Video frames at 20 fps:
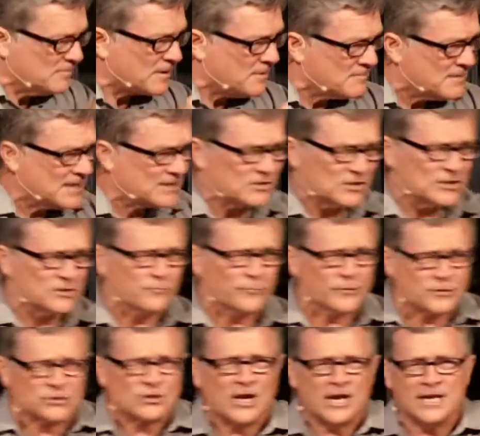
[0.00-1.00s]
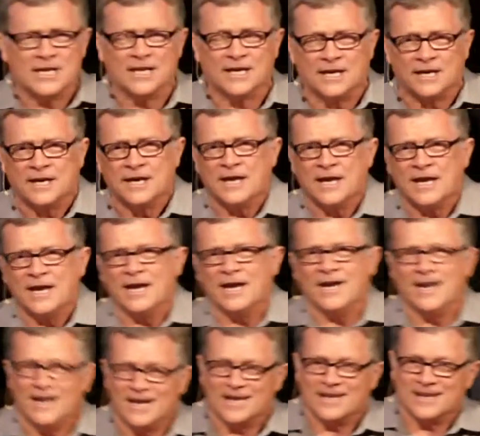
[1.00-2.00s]
be my message for China?
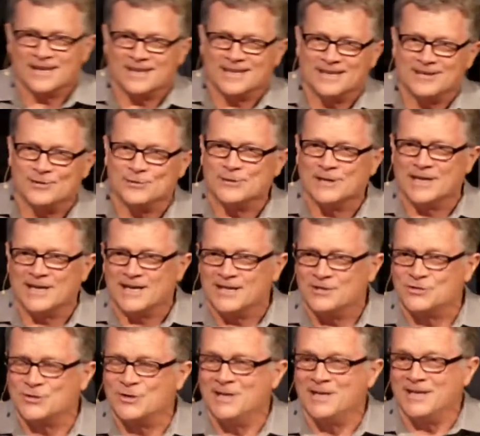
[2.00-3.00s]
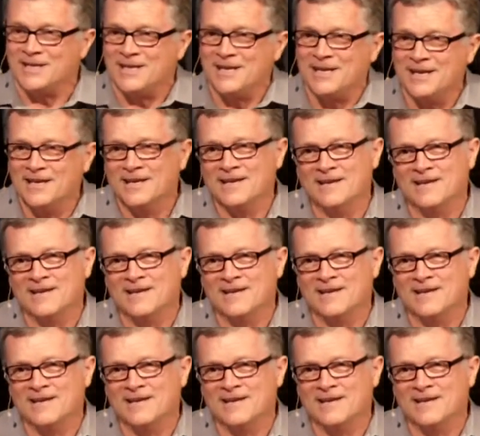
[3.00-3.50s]
And the old guy said,